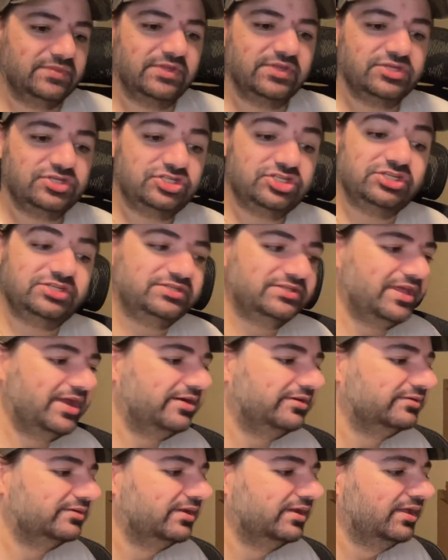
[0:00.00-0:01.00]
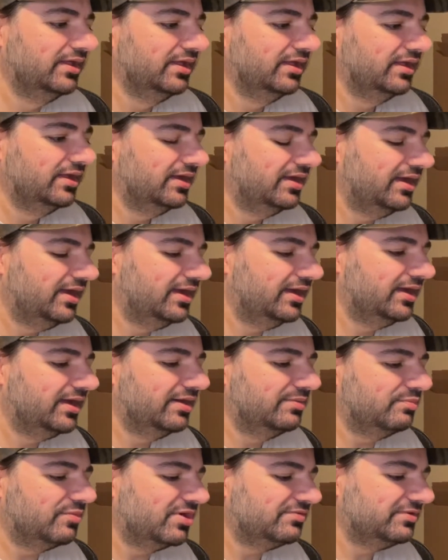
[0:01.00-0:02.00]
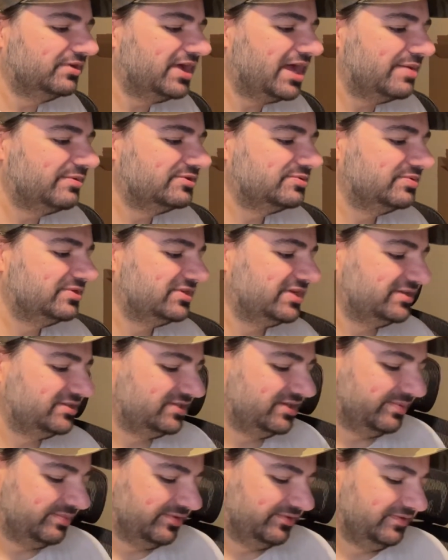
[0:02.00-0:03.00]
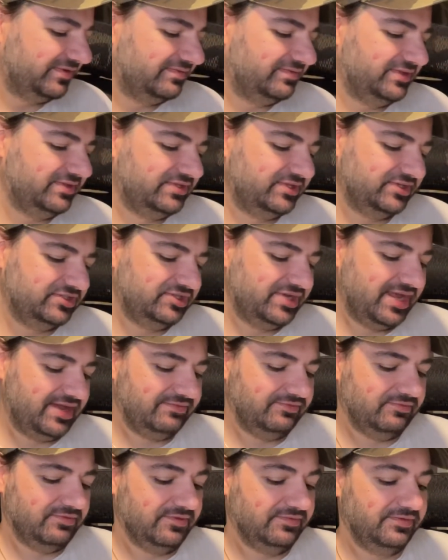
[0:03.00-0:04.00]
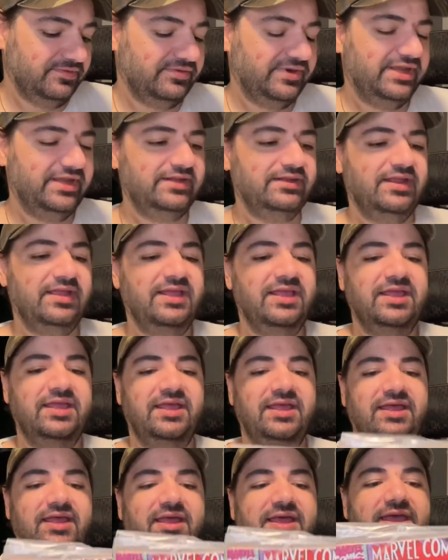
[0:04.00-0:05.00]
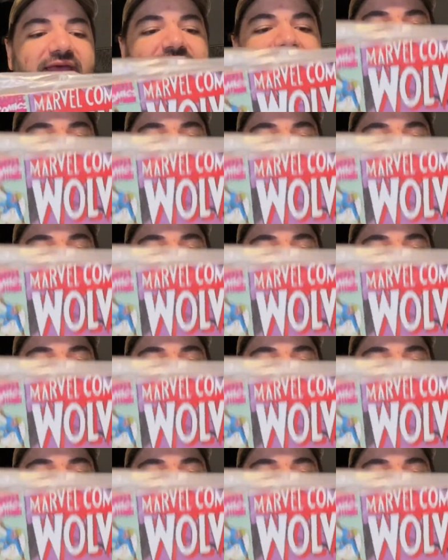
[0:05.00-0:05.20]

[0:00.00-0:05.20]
she's there. Marvel Comics Presents number 56. You have Wolverine and